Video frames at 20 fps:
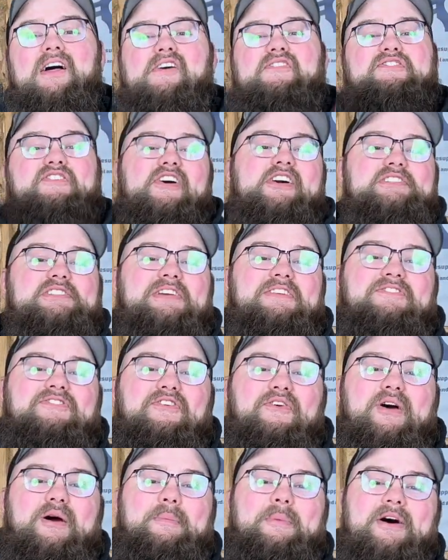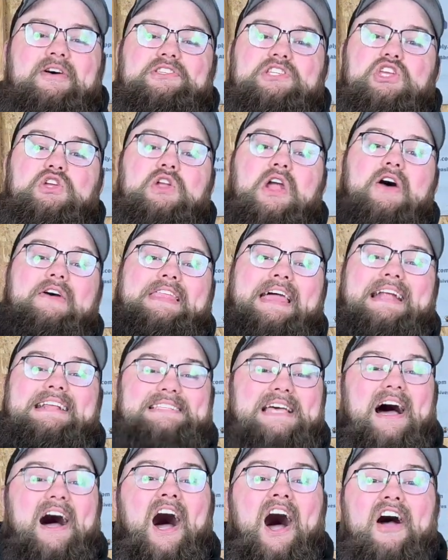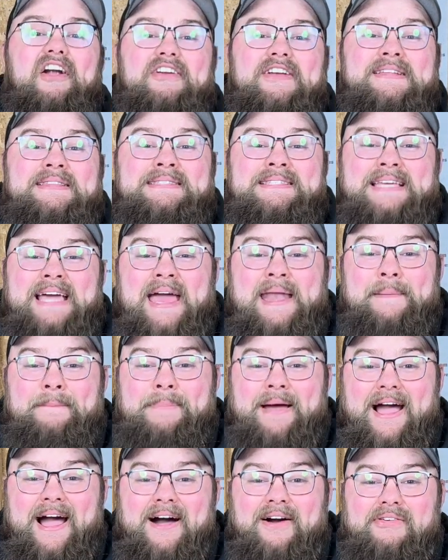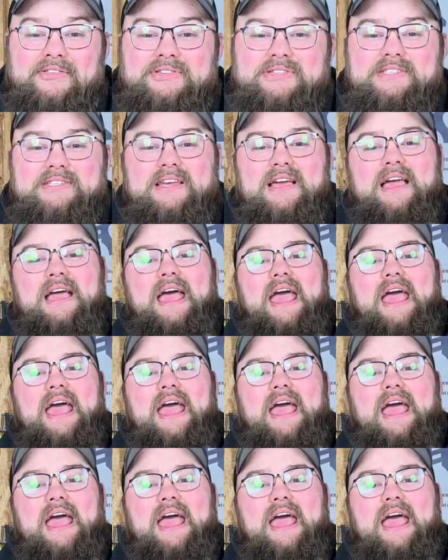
First and foremost, you know that it's 110 pounds.